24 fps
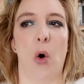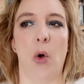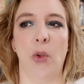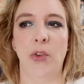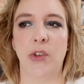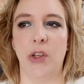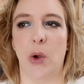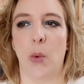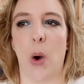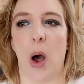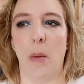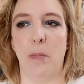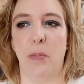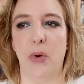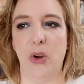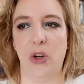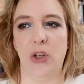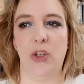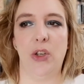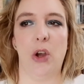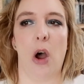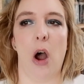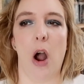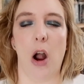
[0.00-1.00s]
also on
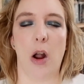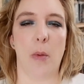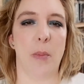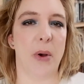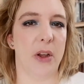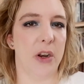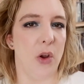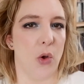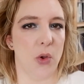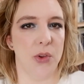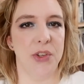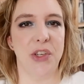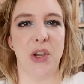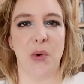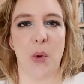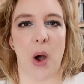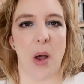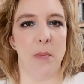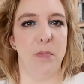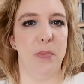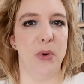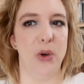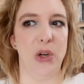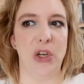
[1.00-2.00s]
Book Talk, but also
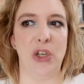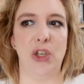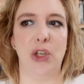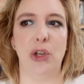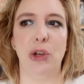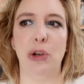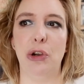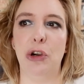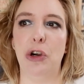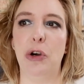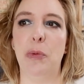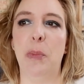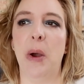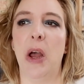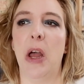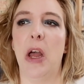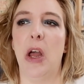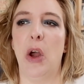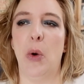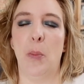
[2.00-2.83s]
on BookTube,